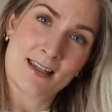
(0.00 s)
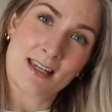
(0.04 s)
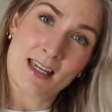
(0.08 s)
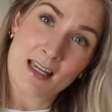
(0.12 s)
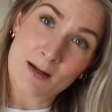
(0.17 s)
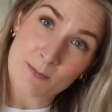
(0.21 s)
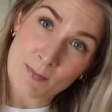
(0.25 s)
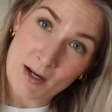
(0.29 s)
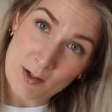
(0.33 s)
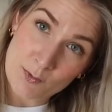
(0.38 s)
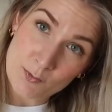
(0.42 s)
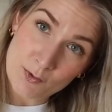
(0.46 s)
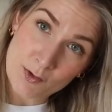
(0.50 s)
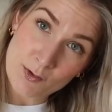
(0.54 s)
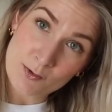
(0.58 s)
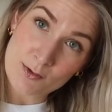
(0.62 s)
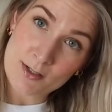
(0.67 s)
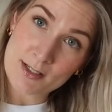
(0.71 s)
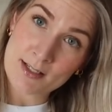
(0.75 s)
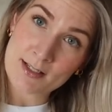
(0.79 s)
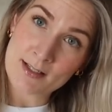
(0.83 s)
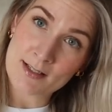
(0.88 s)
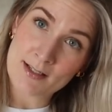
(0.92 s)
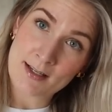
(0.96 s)
in my
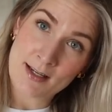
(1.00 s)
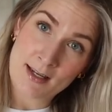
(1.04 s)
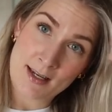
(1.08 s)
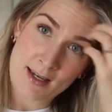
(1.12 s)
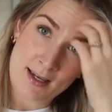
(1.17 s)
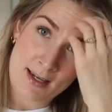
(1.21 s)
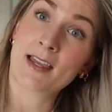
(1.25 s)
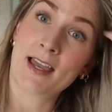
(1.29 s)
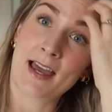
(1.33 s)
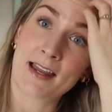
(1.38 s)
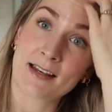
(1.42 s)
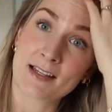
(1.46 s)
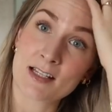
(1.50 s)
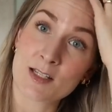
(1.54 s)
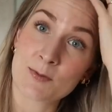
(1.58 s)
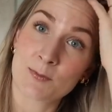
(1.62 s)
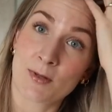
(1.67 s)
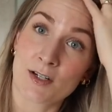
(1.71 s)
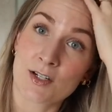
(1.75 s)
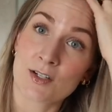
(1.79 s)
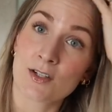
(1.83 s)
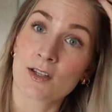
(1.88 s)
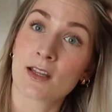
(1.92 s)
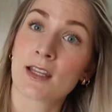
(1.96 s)
roots and
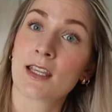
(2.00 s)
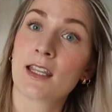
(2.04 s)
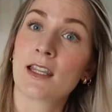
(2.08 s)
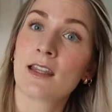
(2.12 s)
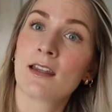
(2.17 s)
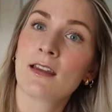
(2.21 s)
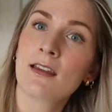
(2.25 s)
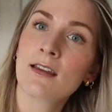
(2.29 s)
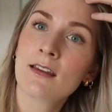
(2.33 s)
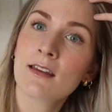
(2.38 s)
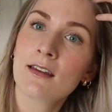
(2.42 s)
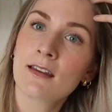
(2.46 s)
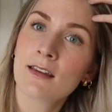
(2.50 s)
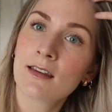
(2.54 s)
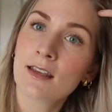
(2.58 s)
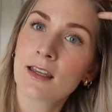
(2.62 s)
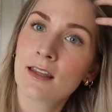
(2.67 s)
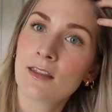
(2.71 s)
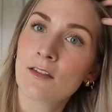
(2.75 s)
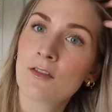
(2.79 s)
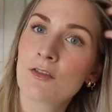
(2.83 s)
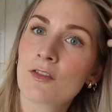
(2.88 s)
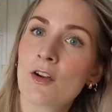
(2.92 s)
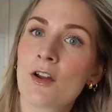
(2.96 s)
especially
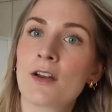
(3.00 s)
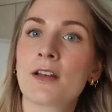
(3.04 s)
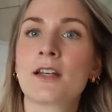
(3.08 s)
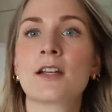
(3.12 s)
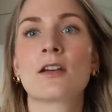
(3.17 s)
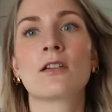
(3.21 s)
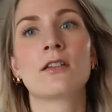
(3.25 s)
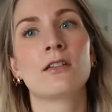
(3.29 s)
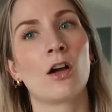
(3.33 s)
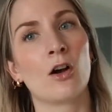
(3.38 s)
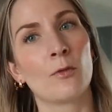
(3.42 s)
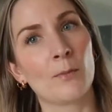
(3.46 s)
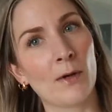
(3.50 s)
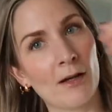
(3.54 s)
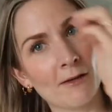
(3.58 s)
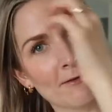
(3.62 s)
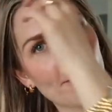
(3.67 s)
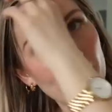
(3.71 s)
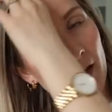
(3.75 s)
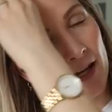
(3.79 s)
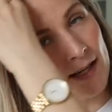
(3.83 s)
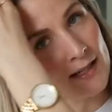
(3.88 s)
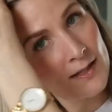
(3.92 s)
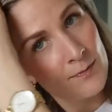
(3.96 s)
in the front here along my
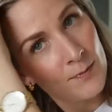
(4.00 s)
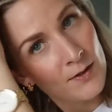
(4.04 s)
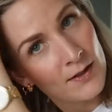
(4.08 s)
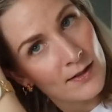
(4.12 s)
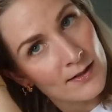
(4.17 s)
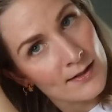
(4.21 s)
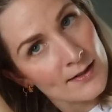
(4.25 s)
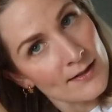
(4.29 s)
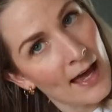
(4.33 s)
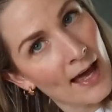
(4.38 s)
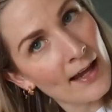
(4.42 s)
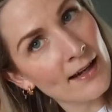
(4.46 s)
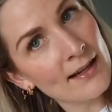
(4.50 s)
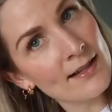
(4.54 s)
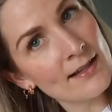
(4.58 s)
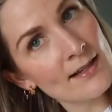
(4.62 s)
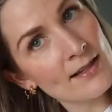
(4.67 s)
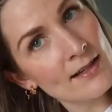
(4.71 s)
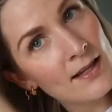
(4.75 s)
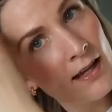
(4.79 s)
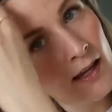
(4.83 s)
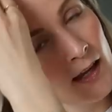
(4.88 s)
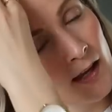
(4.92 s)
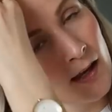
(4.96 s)
face, because that
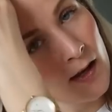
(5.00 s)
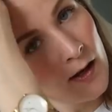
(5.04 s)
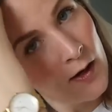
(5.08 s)
is